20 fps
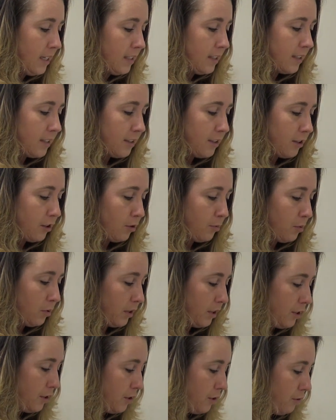
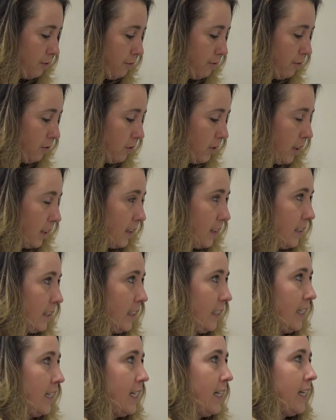
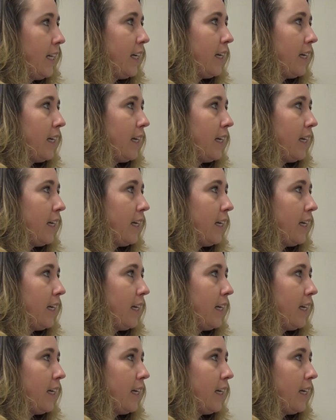0.24.